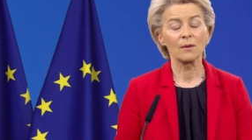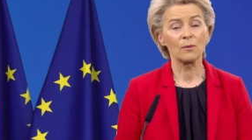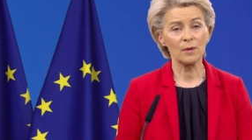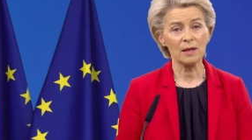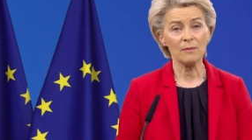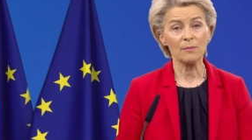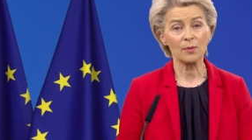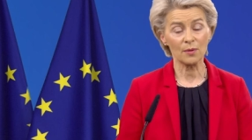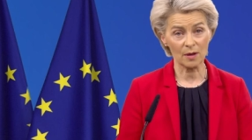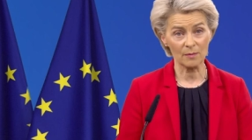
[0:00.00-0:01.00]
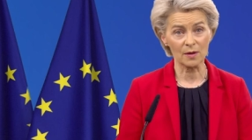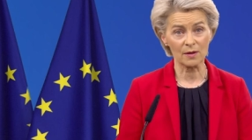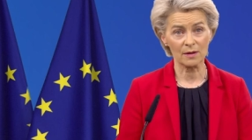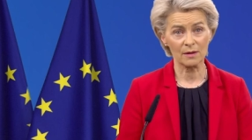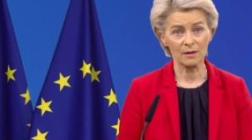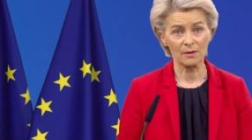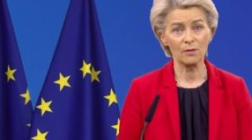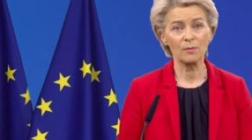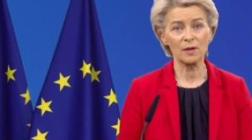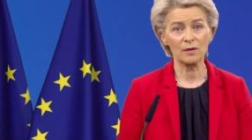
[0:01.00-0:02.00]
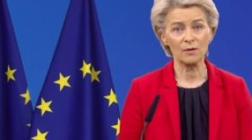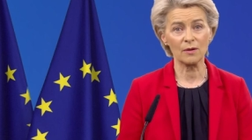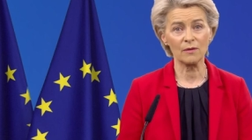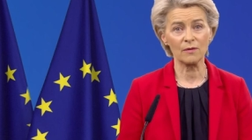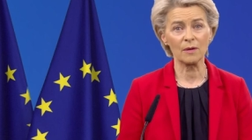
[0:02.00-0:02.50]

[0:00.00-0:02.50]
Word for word: we promise to preserve